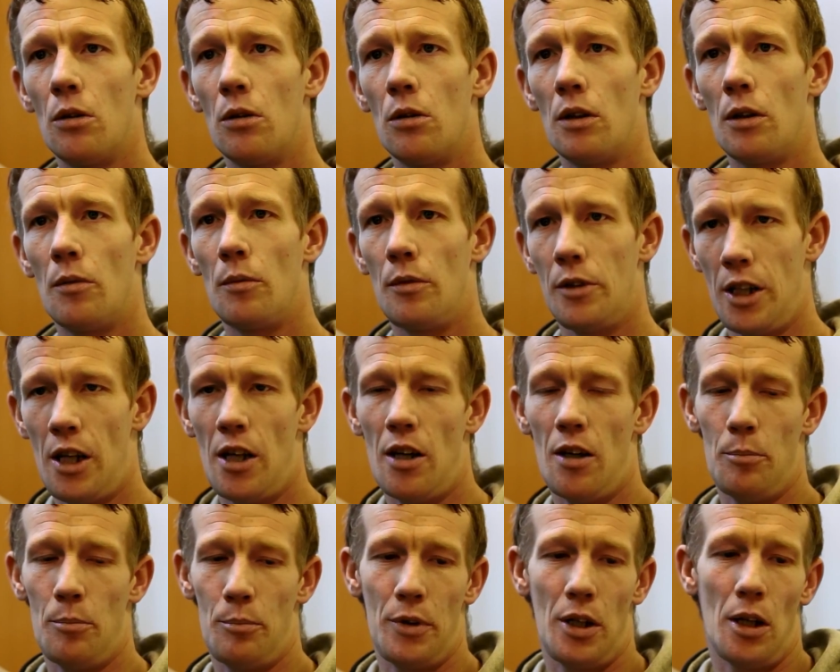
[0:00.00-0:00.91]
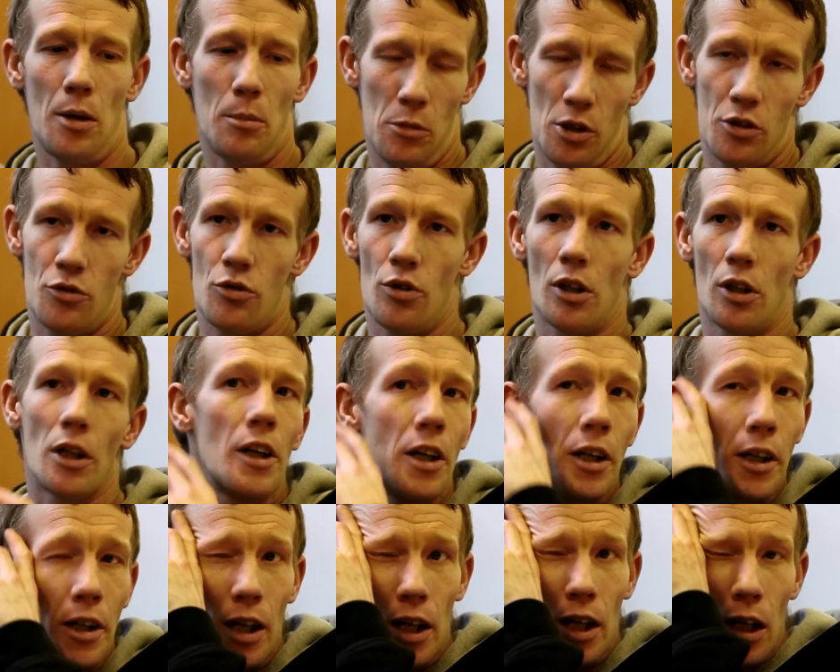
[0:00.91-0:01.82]
I'm a
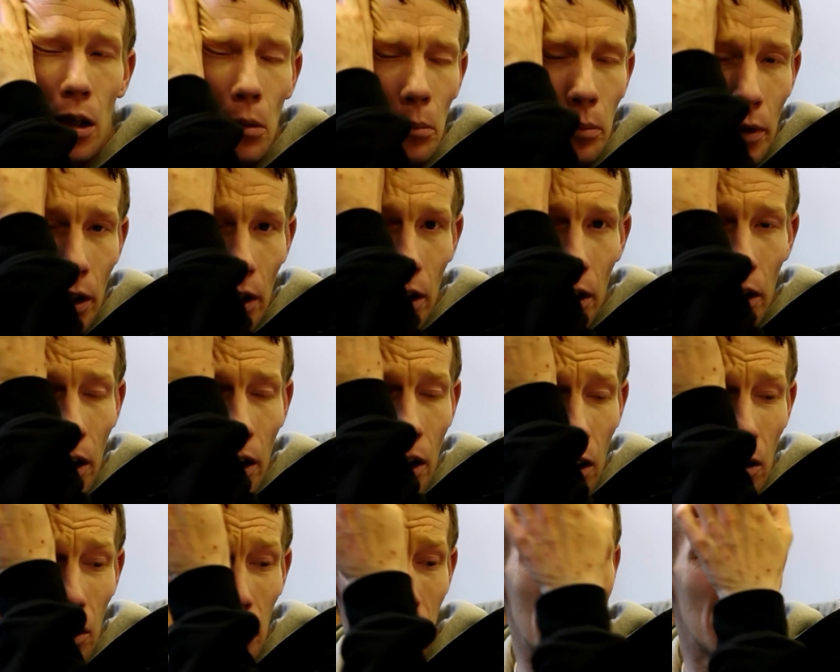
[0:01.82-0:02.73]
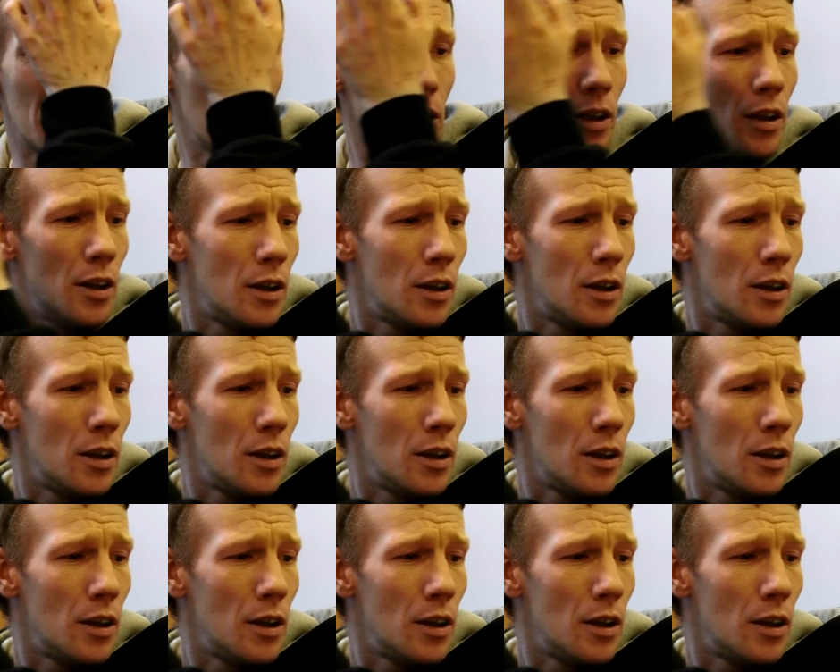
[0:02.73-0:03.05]
druggie now, but I'm